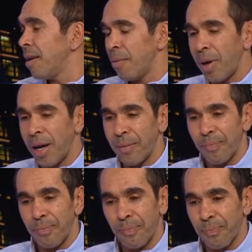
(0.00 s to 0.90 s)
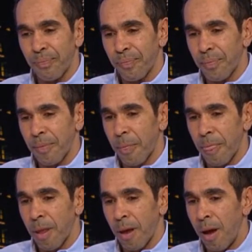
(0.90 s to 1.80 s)
But
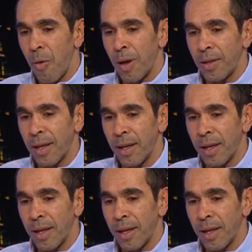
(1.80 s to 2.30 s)
I'm always going